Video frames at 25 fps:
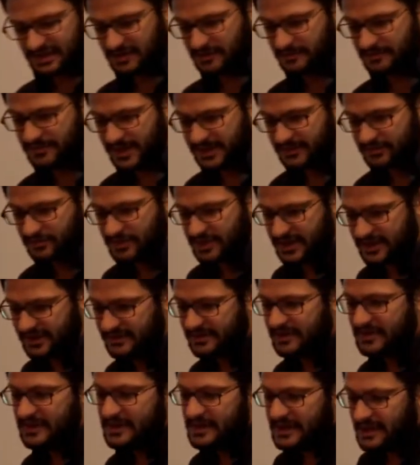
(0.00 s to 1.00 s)
I'll come back to
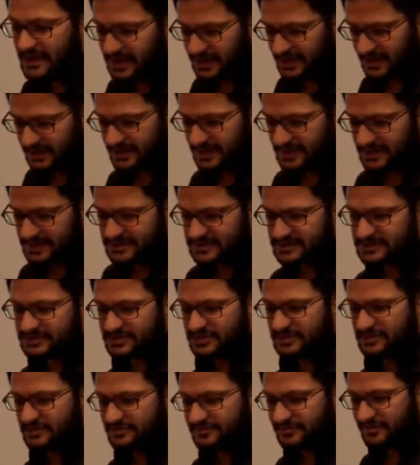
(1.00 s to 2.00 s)
that, it is
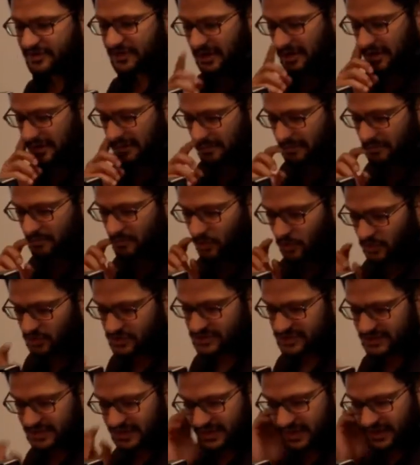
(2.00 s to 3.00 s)
sort of
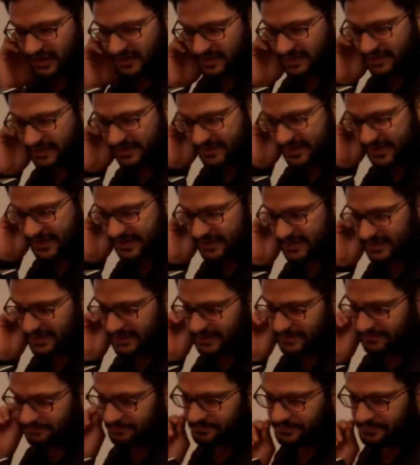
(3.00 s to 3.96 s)
mostly unintended.